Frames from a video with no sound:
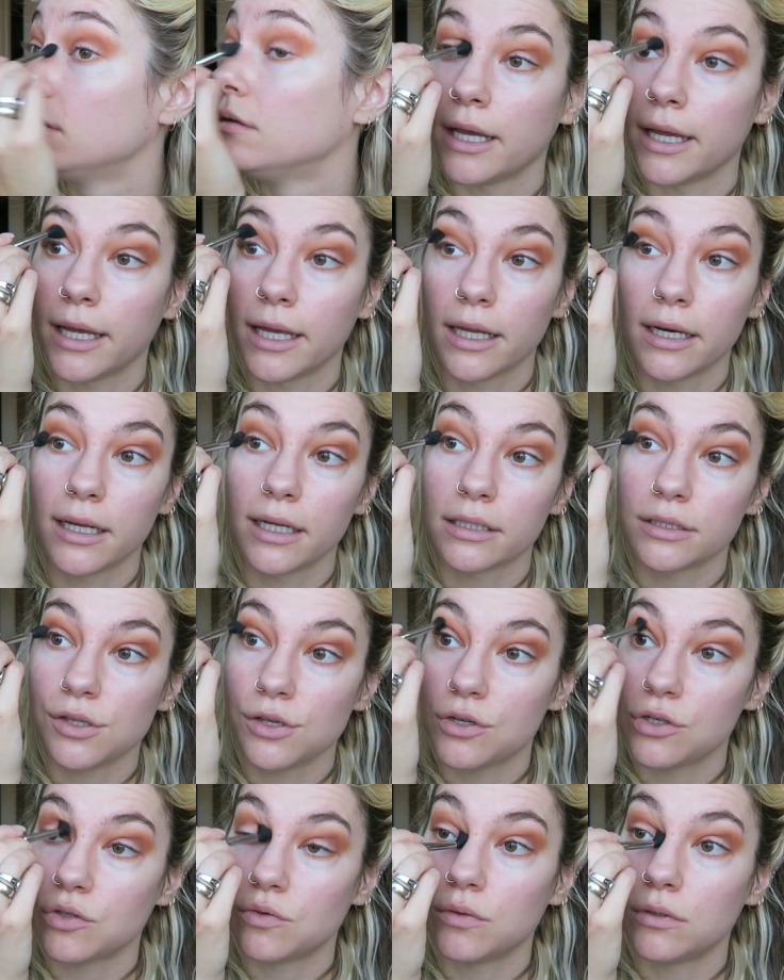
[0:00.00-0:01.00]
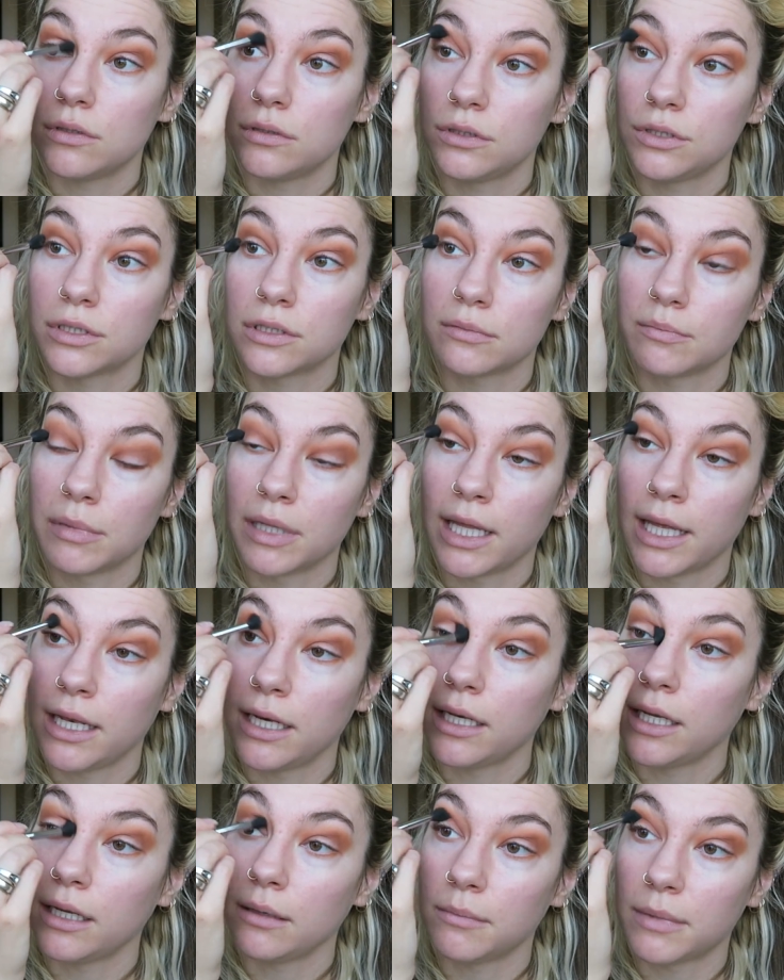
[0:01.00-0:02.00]
And as usual, just
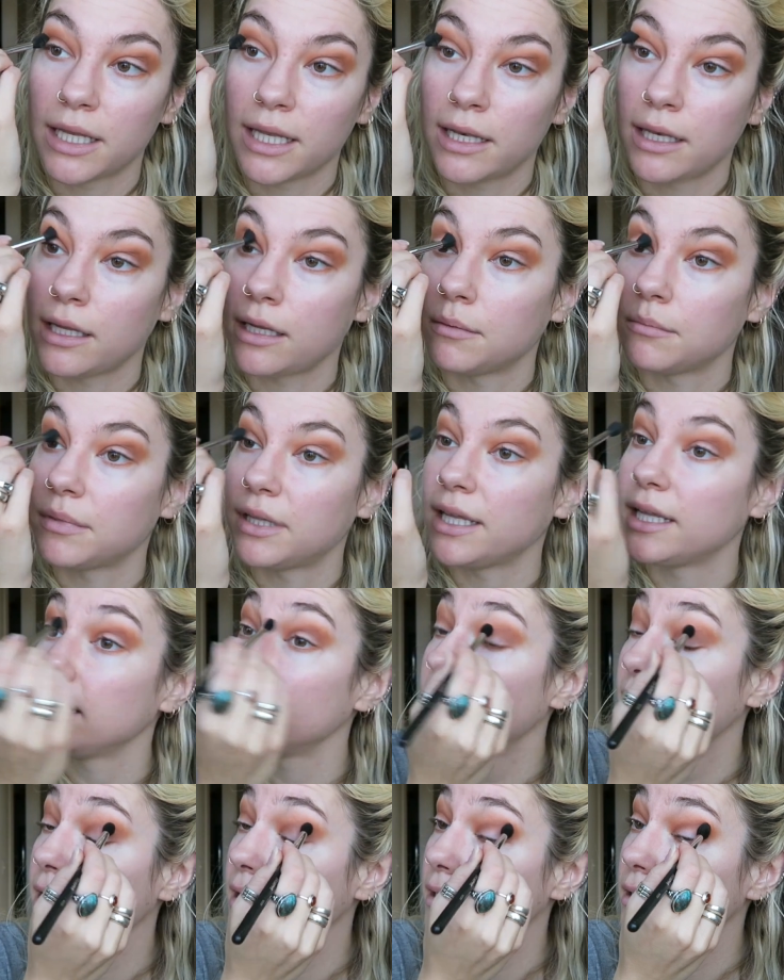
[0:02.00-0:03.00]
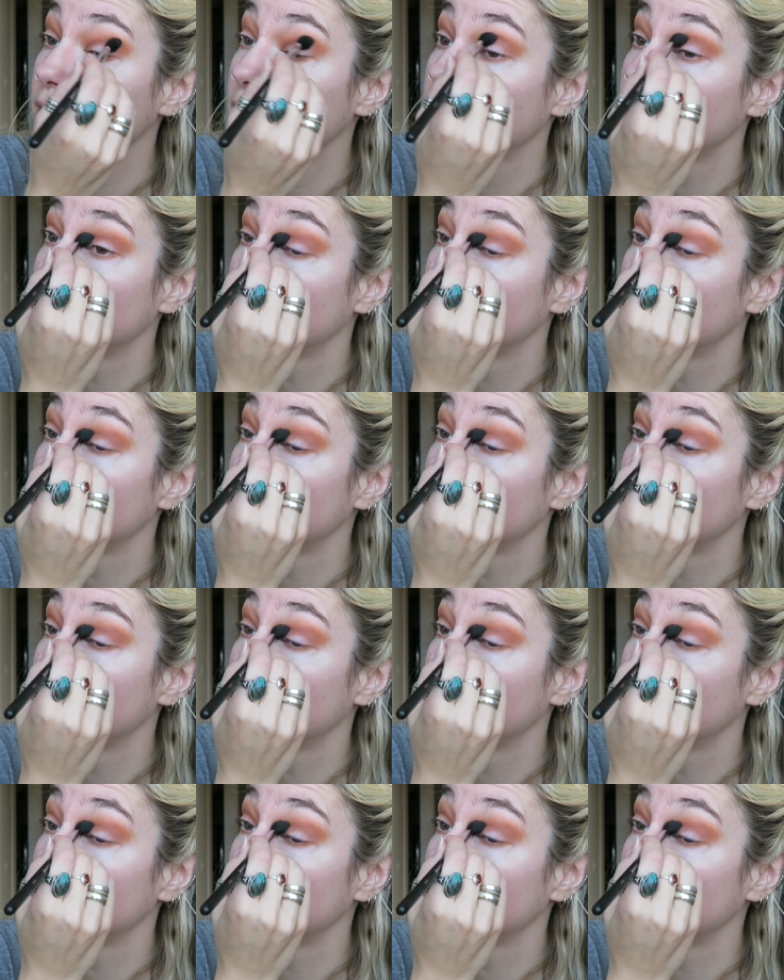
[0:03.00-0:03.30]
blending, blending, blending.